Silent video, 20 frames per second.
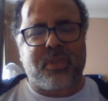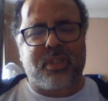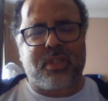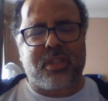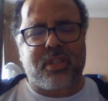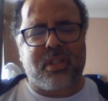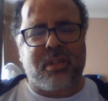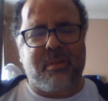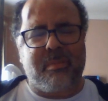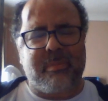
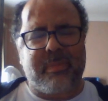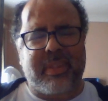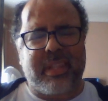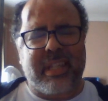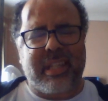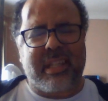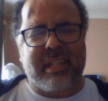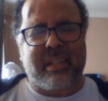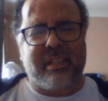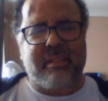So I'm
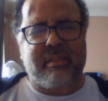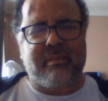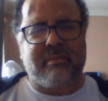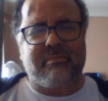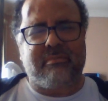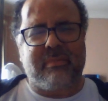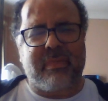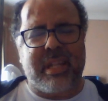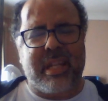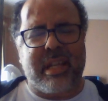
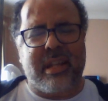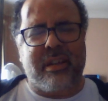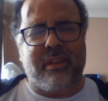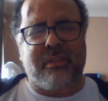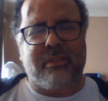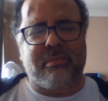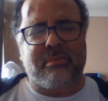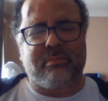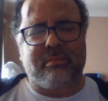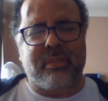thinking
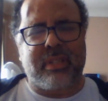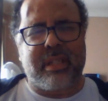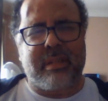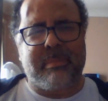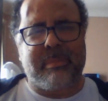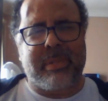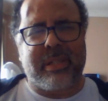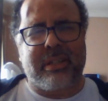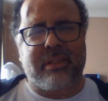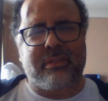now
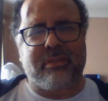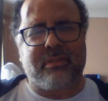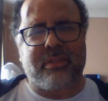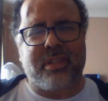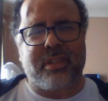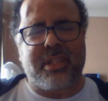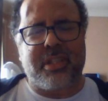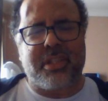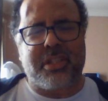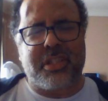
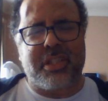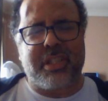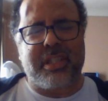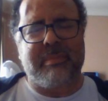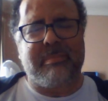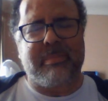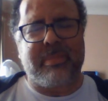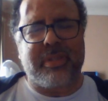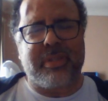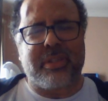about the
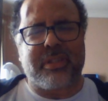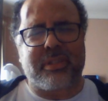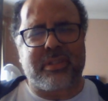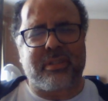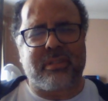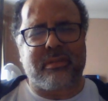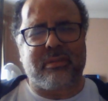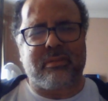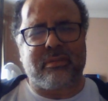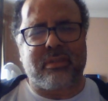
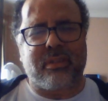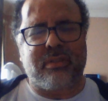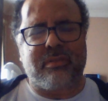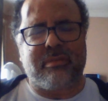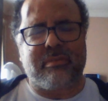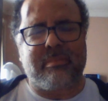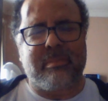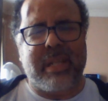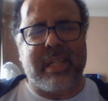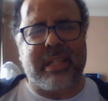achievements
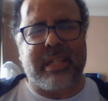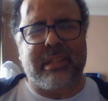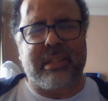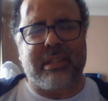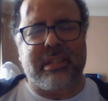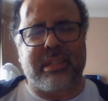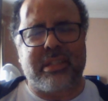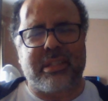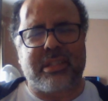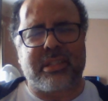of
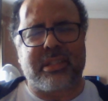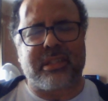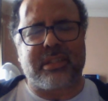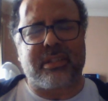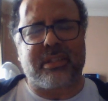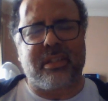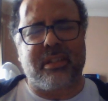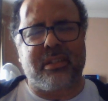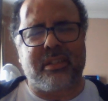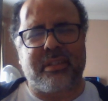men in
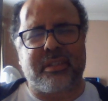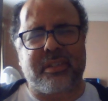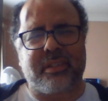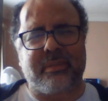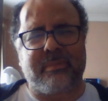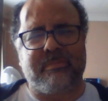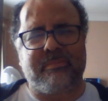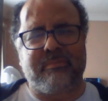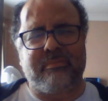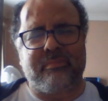society,